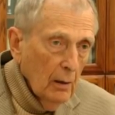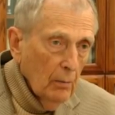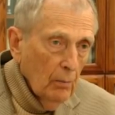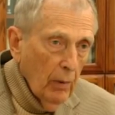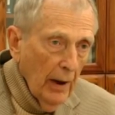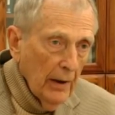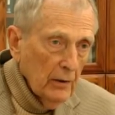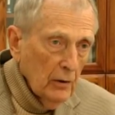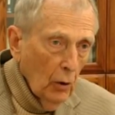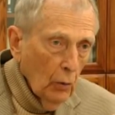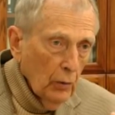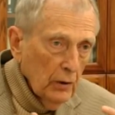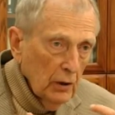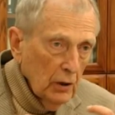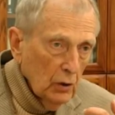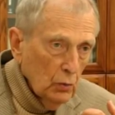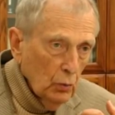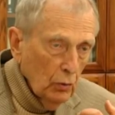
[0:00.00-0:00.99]
by
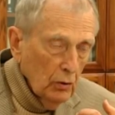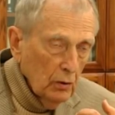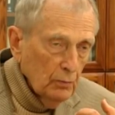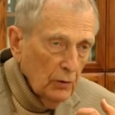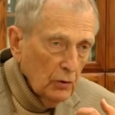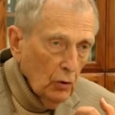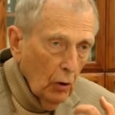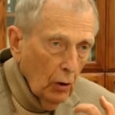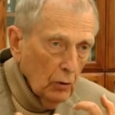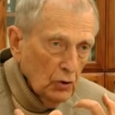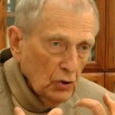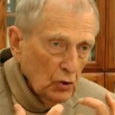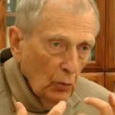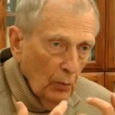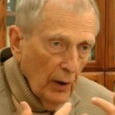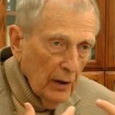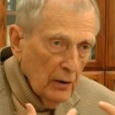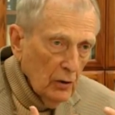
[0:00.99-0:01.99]
going inward, but
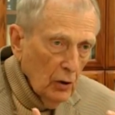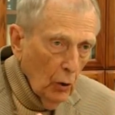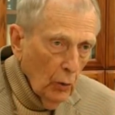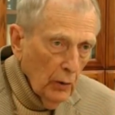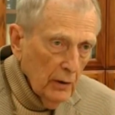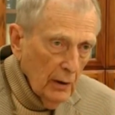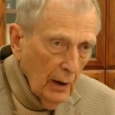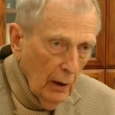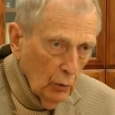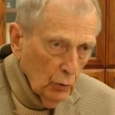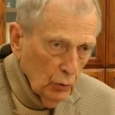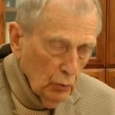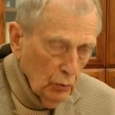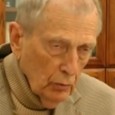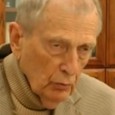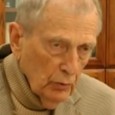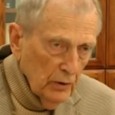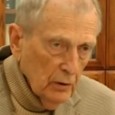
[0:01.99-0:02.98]
also by going
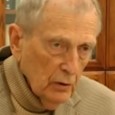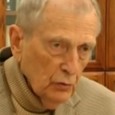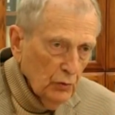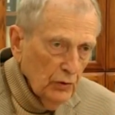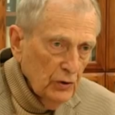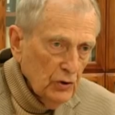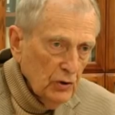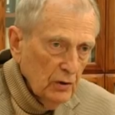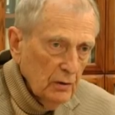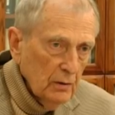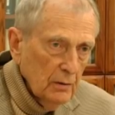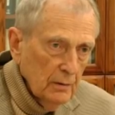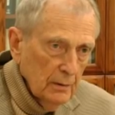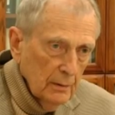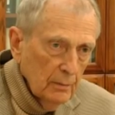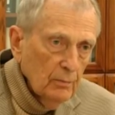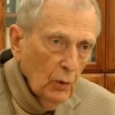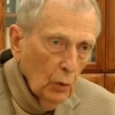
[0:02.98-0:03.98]
outward. We can reach it
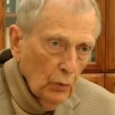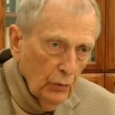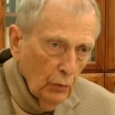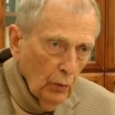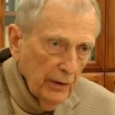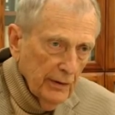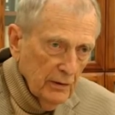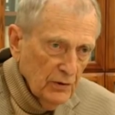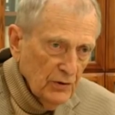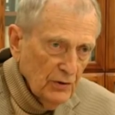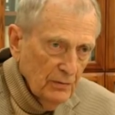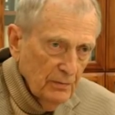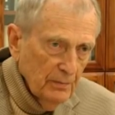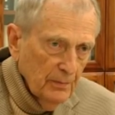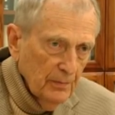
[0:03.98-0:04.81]
both ways.